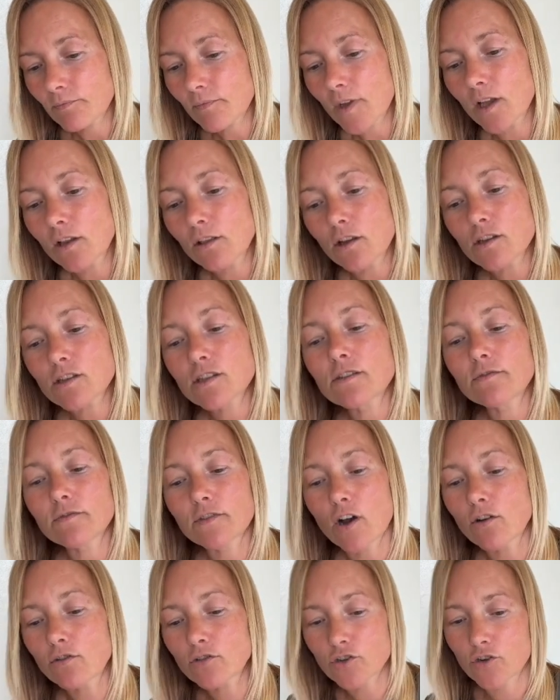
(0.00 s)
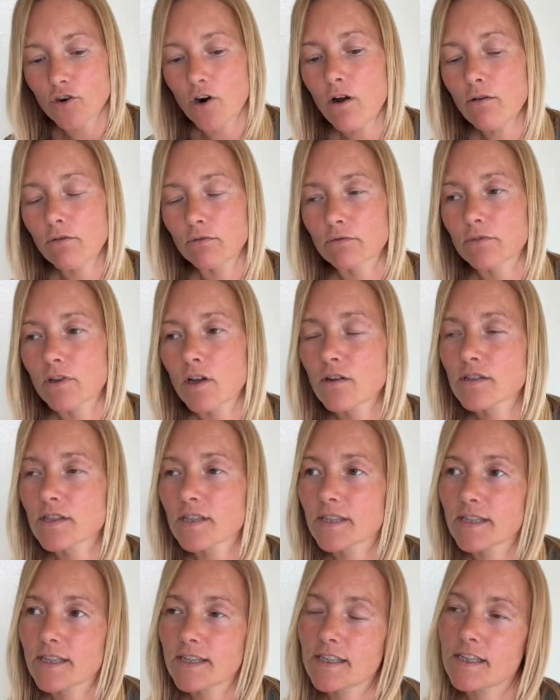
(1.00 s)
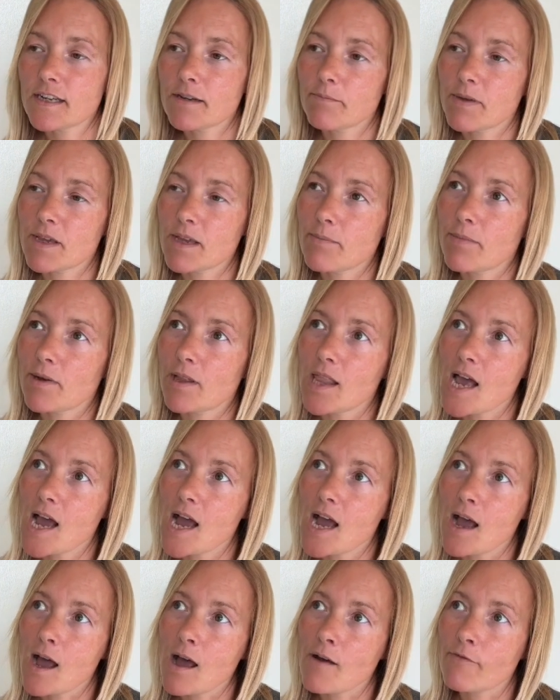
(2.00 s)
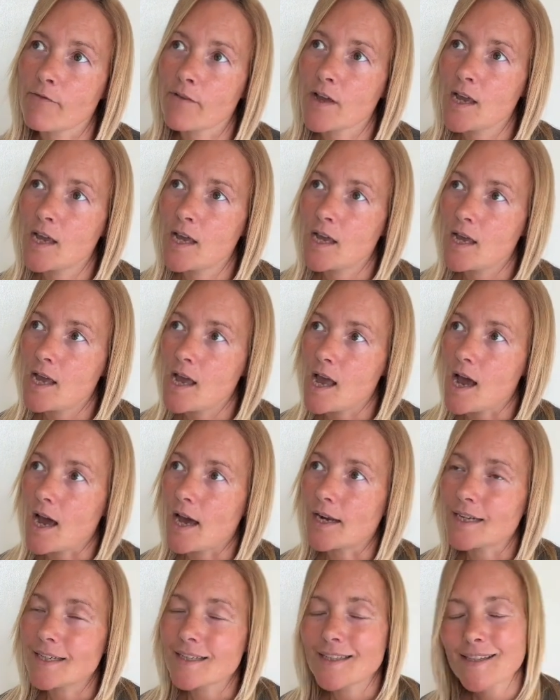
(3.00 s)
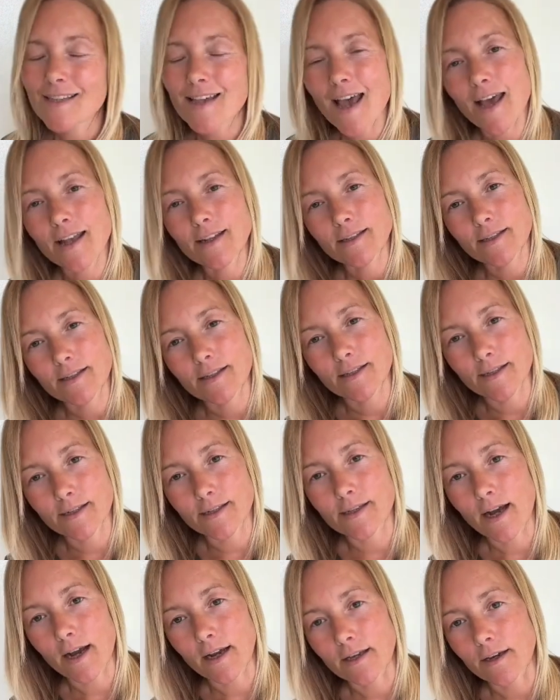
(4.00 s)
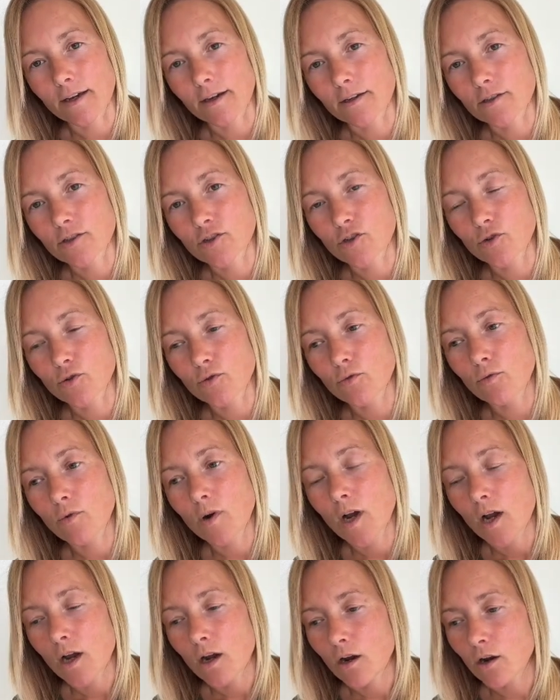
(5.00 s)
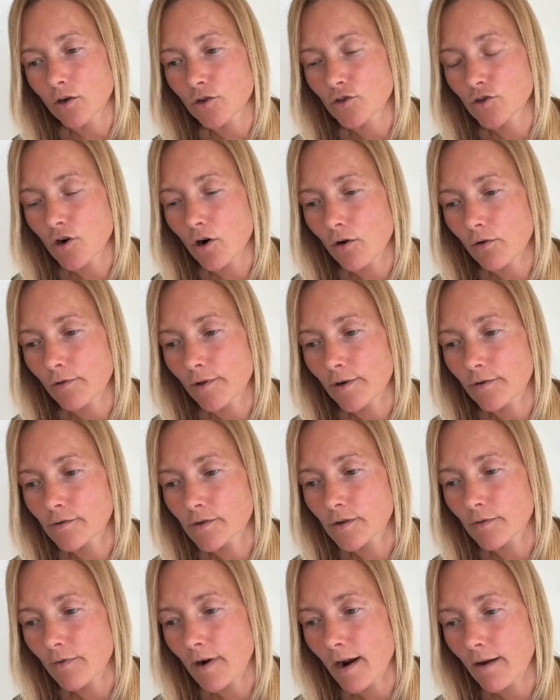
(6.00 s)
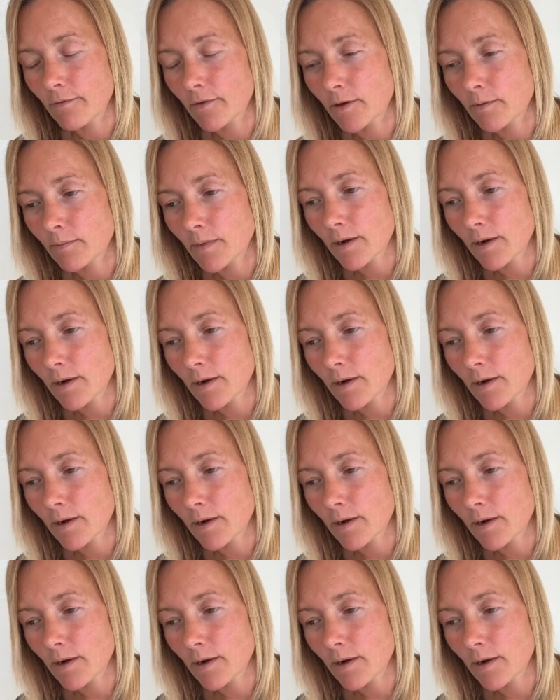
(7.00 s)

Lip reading: Loss of control. Narcissistic people have an intense desire to control those around them.